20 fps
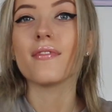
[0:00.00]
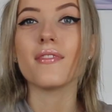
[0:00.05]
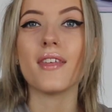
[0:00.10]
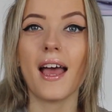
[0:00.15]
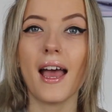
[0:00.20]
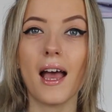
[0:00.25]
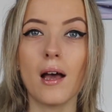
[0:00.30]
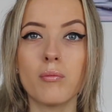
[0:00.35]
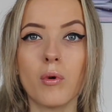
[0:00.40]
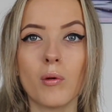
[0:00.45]
the
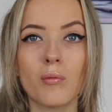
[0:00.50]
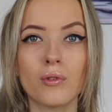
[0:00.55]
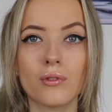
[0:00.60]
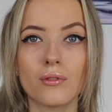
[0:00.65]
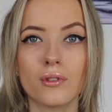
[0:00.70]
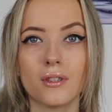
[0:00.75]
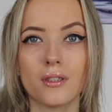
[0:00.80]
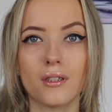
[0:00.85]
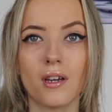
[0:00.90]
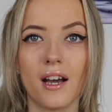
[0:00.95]
hair bubble
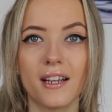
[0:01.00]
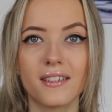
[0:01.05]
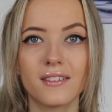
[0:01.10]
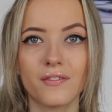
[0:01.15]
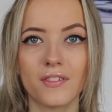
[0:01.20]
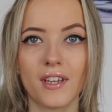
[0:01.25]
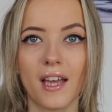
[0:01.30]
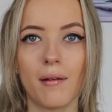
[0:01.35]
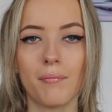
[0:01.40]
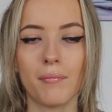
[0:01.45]
you kind
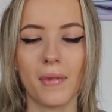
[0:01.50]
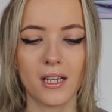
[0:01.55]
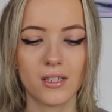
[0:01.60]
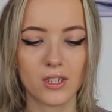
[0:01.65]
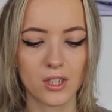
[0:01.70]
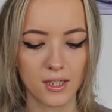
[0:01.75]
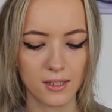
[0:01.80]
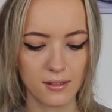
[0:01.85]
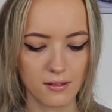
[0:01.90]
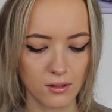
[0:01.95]
of get
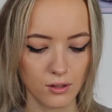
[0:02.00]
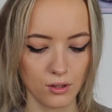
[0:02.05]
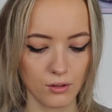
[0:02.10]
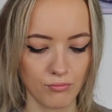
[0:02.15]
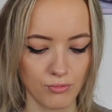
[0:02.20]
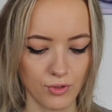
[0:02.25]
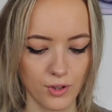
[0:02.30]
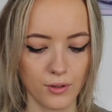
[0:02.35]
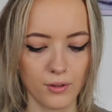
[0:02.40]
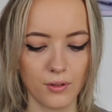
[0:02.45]
matches the
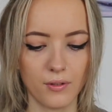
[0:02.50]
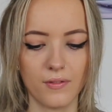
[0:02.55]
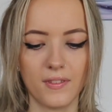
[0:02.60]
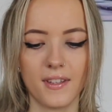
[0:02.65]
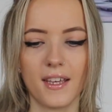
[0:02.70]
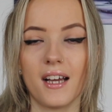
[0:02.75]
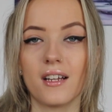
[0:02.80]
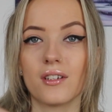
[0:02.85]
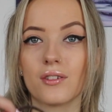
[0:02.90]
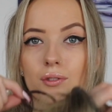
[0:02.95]
root of
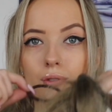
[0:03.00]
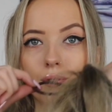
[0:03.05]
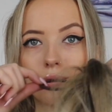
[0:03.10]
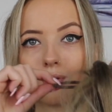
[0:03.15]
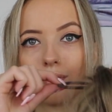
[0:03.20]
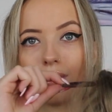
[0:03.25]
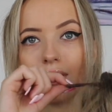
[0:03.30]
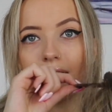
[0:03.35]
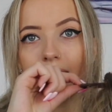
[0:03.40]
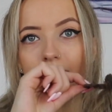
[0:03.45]
the
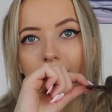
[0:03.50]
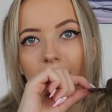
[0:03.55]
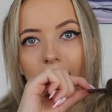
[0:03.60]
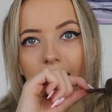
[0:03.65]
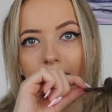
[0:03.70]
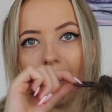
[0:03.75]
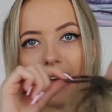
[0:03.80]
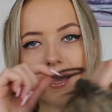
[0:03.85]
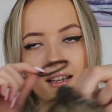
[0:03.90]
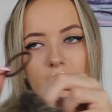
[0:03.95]
actual
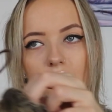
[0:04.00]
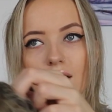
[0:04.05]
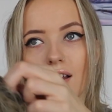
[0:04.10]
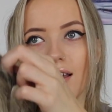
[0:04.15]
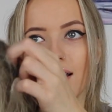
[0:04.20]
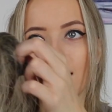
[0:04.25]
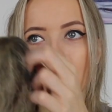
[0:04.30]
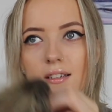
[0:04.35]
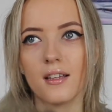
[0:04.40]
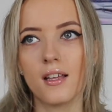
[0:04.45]
hair
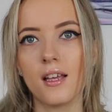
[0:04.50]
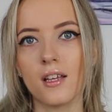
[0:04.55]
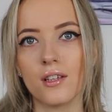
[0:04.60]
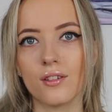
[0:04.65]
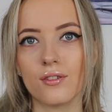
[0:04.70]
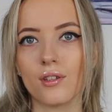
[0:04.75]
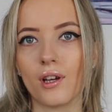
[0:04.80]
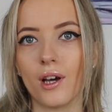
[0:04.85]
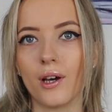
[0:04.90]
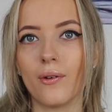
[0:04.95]
colour.
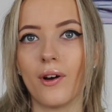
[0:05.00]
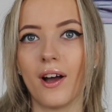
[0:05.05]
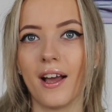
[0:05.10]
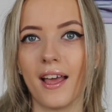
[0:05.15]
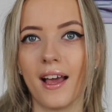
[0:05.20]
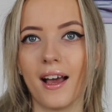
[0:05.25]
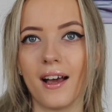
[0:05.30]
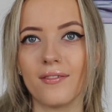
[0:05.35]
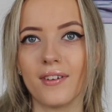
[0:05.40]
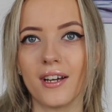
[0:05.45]
So I
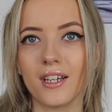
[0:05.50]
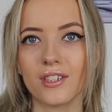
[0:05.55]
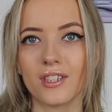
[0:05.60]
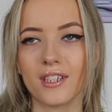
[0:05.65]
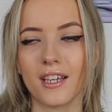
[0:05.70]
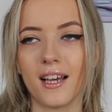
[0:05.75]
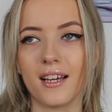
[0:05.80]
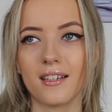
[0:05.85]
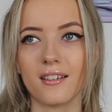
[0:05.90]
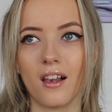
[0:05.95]
have
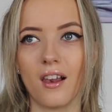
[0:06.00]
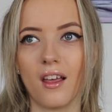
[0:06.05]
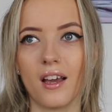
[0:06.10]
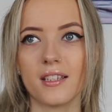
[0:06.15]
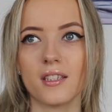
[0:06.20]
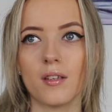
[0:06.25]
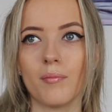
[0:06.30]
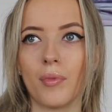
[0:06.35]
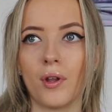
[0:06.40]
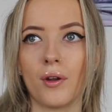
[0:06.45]
actually had a
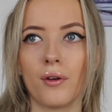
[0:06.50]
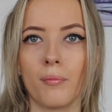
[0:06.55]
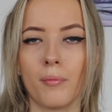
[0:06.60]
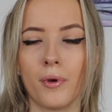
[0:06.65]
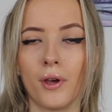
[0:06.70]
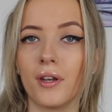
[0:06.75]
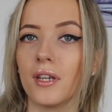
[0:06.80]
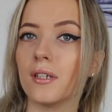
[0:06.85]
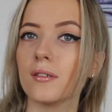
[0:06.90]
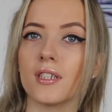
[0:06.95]
lighter blonde
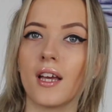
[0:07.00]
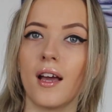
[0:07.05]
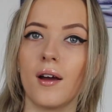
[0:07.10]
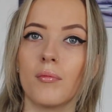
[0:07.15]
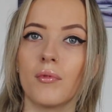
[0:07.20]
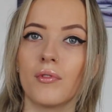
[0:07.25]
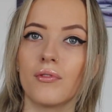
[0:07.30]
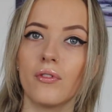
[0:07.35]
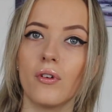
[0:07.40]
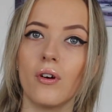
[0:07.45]
ponytail
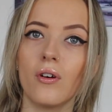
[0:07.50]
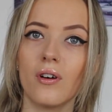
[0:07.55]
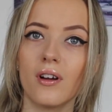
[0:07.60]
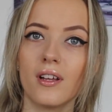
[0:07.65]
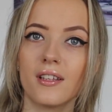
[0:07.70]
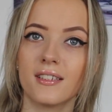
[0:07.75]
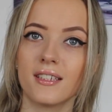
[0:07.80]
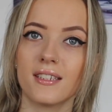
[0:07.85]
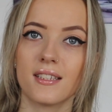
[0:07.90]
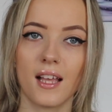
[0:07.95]
before,
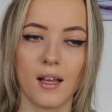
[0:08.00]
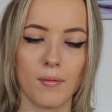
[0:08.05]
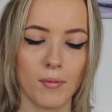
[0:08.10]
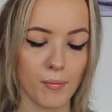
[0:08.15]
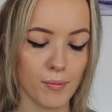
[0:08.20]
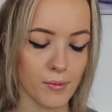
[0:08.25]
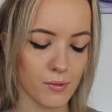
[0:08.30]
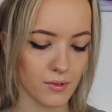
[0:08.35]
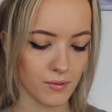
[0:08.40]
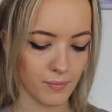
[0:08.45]
and these hair
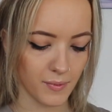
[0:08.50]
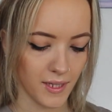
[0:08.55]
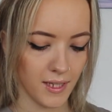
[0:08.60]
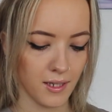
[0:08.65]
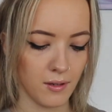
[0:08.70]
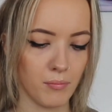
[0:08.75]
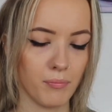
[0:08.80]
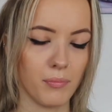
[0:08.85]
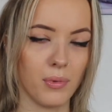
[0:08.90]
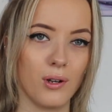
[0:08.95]
bubbles have
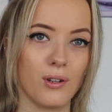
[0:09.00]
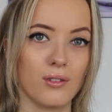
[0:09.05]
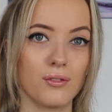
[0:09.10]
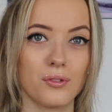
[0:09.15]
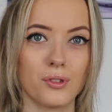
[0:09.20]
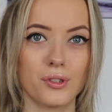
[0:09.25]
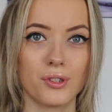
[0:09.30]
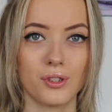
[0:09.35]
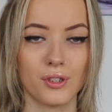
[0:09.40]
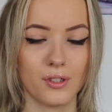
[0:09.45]
been
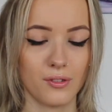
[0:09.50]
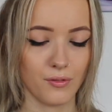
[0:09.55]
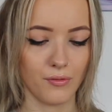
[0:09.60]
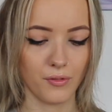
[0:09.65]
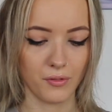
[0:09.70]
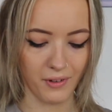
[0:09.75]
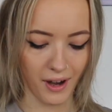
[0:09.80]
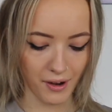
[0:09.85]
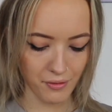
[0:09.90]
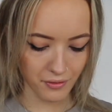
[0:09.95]
blonde just
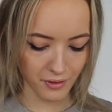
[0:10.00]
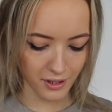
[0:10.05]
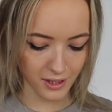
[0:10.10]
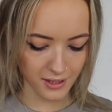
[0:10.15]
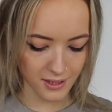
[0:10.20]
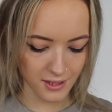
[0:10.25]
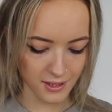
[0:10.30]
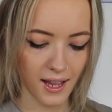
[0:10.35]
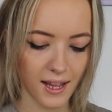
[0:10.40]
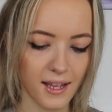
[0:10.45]
for
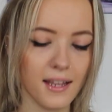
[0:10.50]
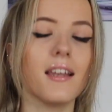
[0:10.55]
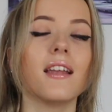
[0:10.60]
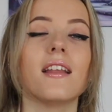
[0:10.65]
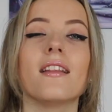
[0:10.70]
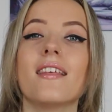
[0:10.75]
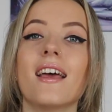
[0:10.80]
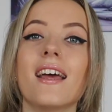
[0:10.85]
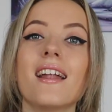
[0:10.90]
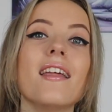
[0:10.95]
reference.
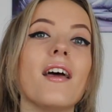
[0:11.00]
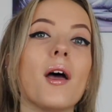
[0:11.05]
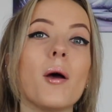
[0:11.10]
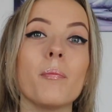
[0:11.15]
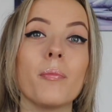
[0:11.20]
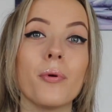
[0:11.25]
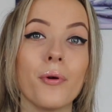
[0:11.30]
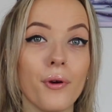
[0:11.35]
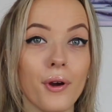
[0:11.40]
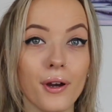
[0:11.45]
And then a
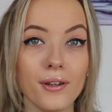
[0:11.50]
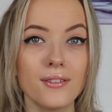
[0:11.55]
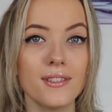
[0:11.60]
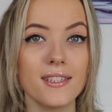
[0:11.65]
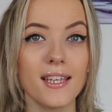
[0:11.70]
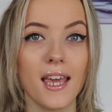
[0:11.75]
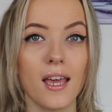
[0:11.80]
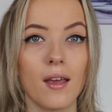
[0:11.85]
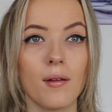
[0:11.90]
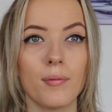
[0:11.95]
pro
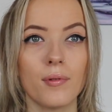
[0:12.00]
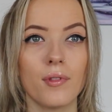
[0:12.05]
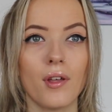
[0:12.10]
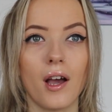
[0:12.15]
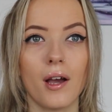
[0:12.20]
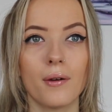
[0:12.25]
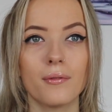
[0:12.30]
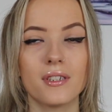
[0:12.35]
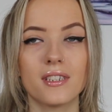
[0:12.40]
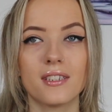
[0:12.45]
tip that
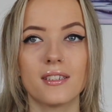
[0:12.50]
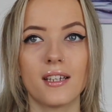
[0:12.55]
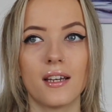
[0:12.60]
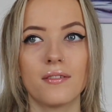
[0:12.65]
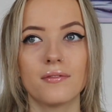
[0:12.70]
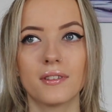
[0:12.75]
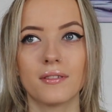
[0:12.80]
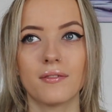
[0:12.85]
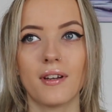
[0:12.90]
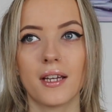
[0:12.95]
I would
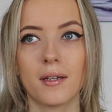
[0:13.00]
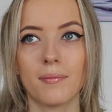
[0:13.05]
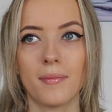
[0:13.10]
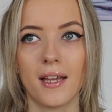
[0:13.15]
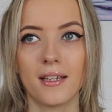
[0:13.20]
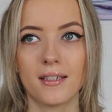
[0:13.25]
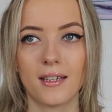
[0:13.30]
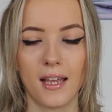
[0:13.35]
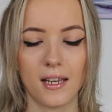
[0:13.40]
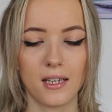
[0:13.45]
definitely
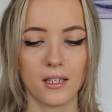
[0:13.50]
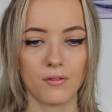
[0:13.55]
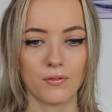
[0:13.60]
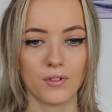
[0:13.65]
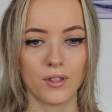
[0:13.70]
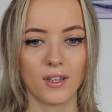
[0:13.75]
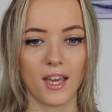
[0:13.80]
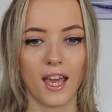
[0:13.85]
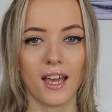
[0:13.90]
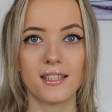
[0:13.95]
recommend any of
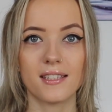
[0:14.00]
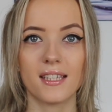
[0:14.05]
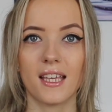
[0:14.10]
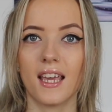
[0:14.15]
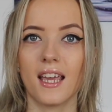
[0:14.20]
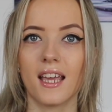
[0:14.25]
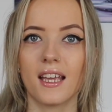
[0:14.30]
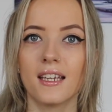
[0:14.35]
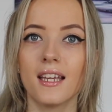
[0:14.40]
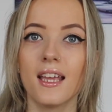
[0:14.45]
you
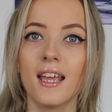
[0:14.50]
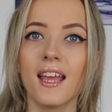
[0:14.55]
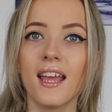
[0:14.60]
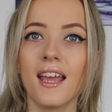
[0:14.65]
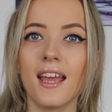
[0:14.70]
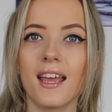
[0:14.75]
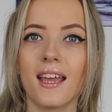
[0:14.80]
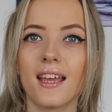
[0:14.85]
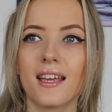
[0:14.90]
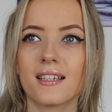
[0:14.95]
getting
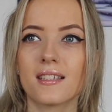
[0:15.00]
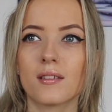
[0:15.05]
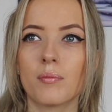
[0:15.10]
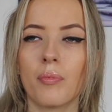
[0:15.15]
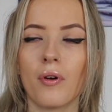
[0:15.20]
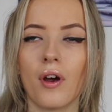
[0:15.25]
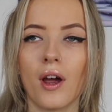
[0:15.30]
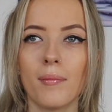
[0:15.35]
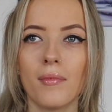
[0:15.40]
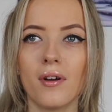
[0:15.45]
is
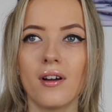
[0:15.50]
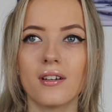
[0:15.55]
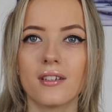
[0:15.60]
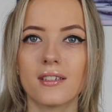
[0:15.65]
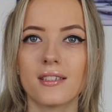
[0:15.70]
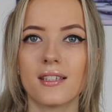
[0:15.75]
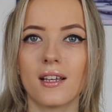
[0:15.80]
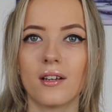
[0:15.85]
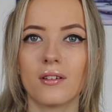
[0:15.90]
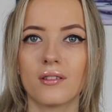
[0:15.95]
Primark
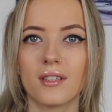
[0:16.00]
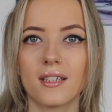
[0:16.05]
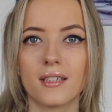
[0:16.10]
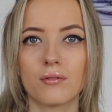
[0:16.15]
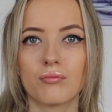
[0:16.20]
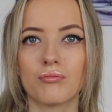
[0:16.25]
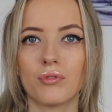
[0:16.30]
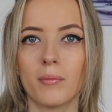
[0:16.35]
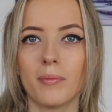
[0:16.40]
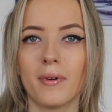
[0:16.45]
sell
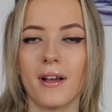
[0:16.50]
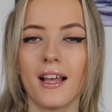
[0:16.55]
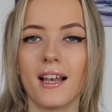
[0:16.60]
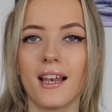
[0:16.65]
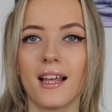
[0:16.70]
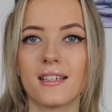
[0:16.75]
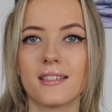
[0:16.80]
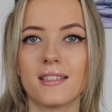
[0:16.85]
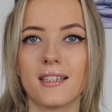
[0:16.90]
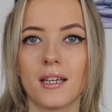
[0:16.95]
these rubber
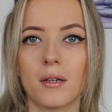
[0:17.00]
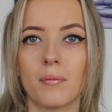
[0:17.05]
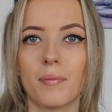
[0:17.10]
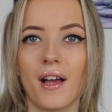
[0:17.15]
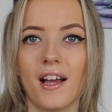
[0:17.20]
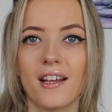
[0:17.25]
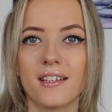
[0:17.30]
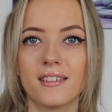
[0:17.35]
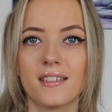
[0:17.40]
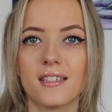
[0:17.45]
elastic
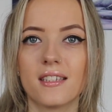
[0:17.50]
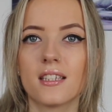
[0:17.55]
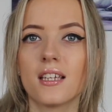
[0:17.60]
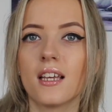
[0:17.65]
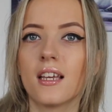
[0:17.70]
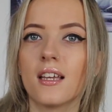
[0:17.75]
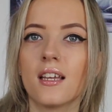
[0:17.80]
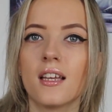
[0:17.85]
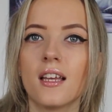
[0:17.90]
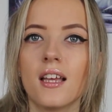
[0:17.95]
bands
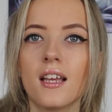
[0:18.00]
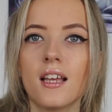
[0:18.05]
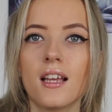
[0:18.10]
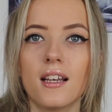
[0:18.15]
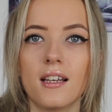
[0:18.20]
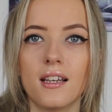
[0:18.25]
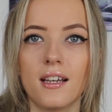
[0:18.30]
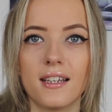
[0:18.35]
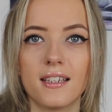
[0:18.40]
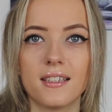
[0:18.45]

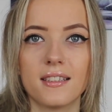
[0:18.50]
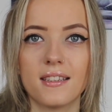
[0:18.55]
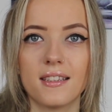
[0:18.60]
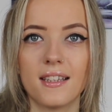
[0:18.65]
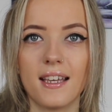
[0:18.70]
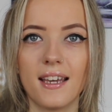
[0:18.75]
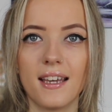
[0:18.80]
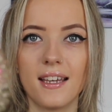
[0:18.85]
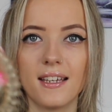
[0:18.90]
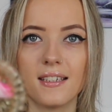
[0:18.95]
like
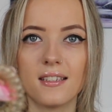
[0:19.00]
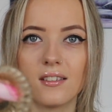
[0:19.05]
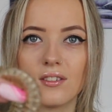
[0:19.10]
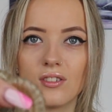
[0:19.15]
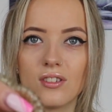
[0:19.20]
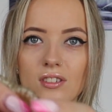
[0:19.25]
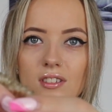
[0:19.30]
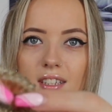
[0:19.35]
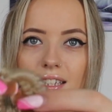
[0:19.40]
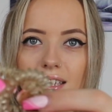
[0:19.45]
this,
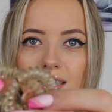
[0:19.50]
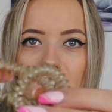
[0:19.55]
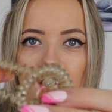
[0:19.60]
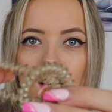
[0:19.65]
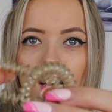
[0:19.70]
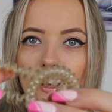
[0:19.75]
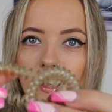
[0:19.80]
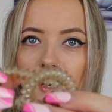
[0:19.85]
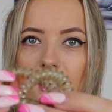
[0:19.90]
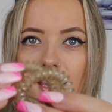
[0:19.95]
just these
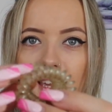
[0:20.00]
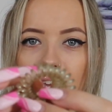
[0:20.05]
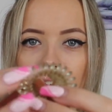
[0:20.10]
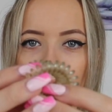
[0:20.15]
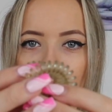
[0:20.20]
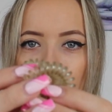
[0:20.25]
curly